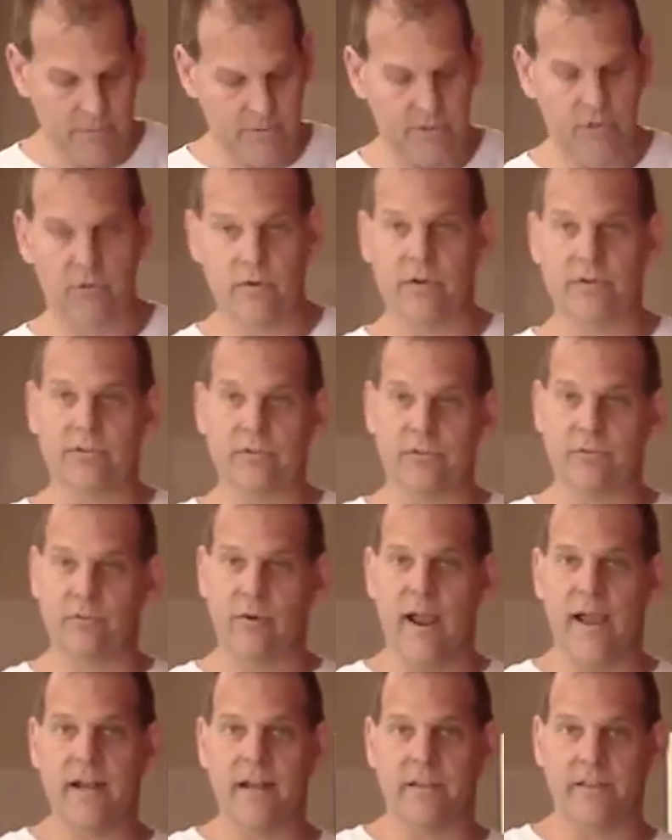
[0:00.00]
to put the crystals
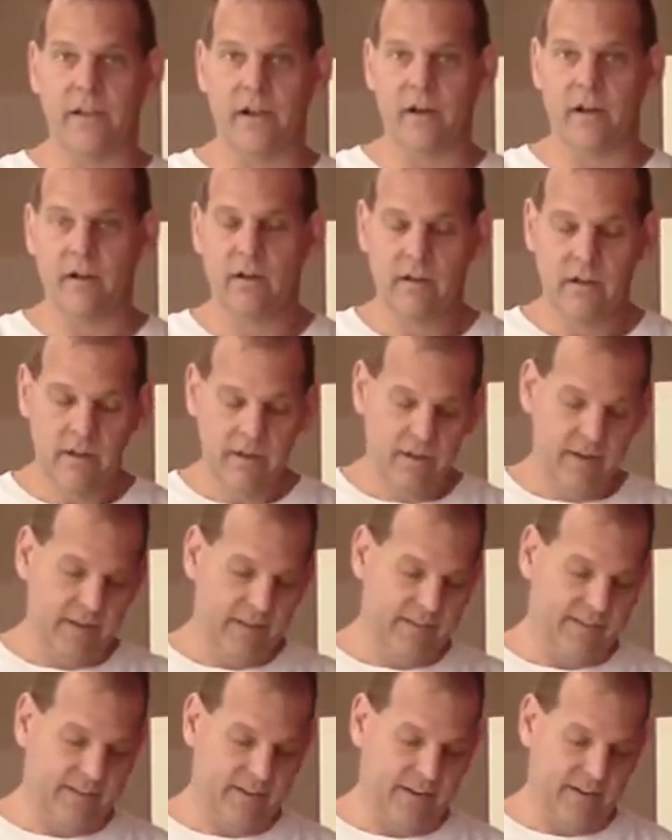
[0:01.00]
right in there.
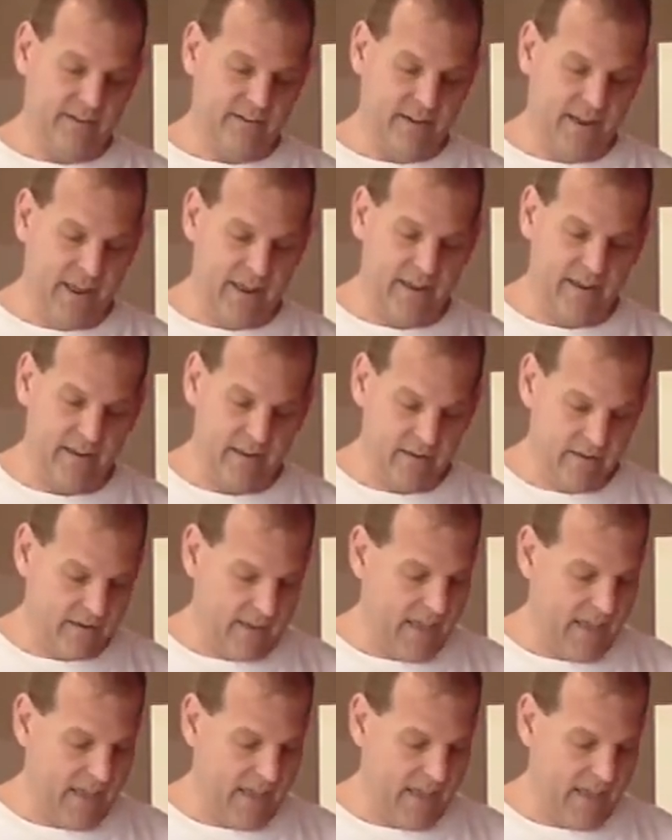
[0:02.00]
It's going to take